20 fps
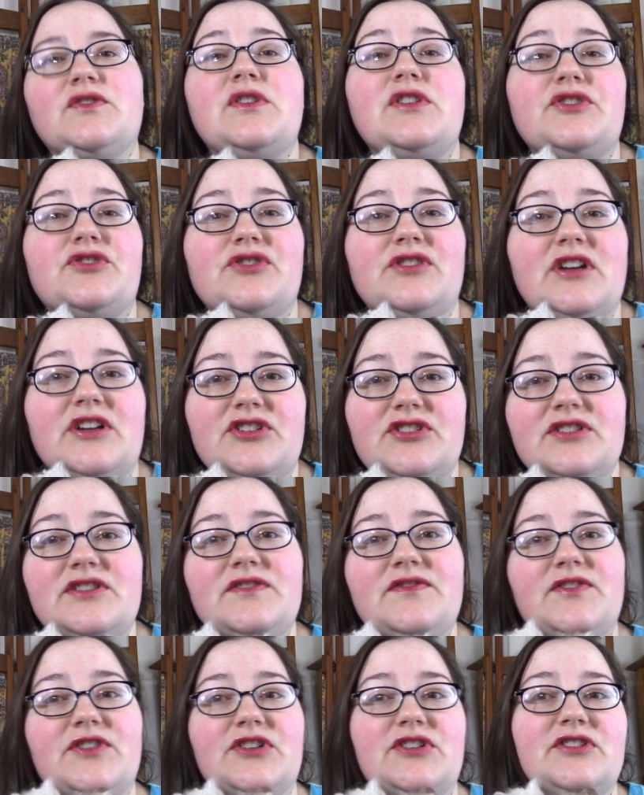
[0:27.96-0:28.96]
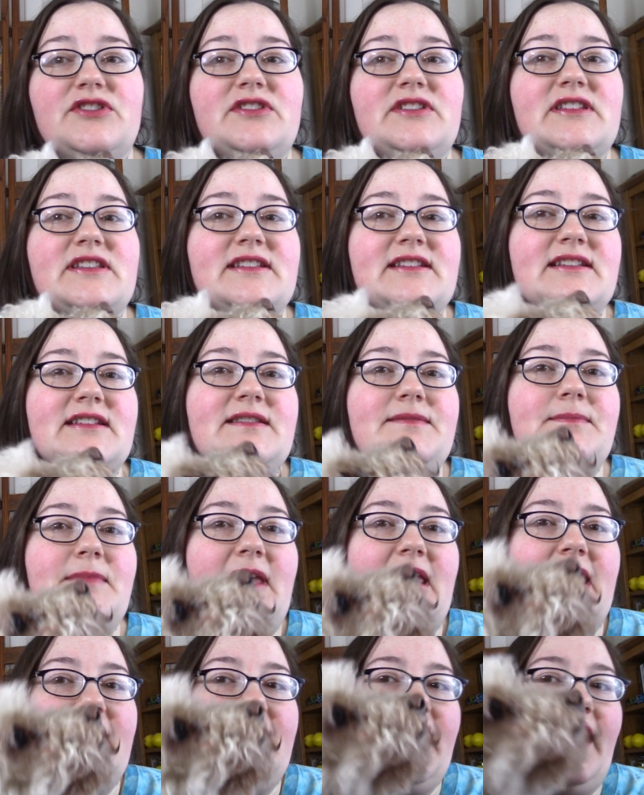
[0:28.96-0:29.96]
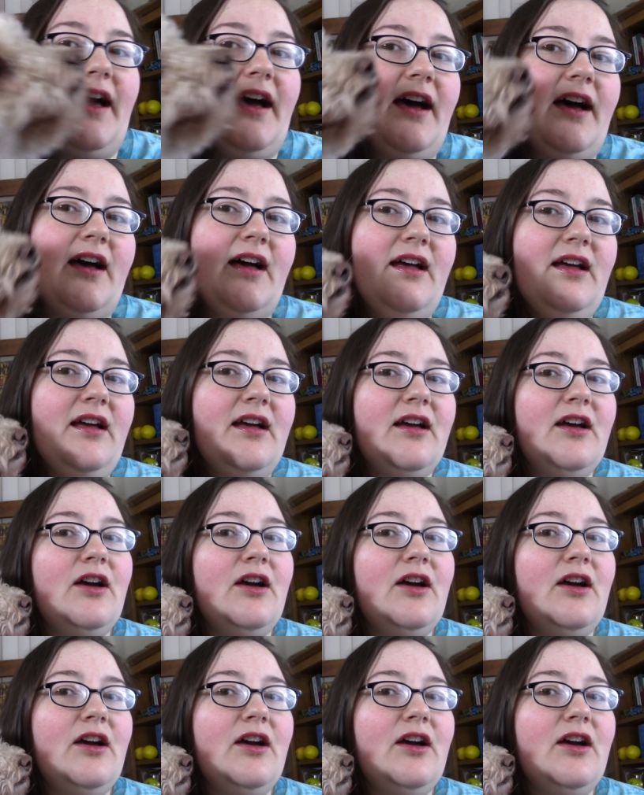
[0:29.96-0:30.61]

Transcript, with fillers: Introductions first. This is Mia.